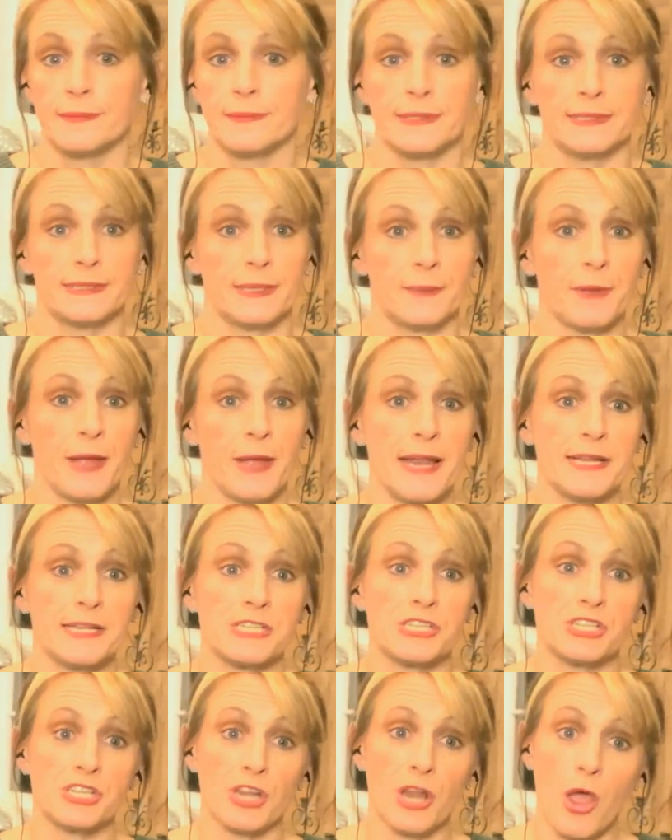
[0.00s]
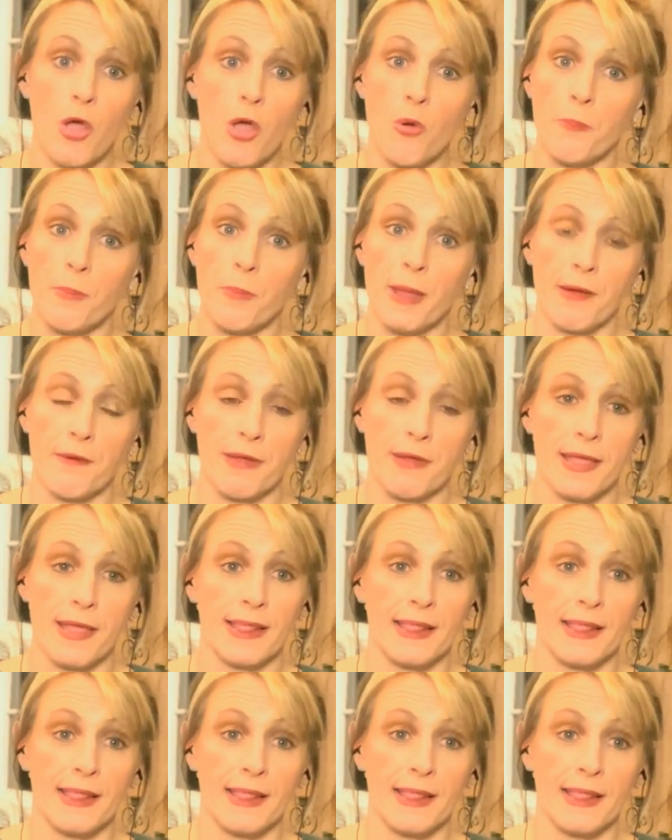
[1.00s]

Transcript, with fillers: some kind of slope area,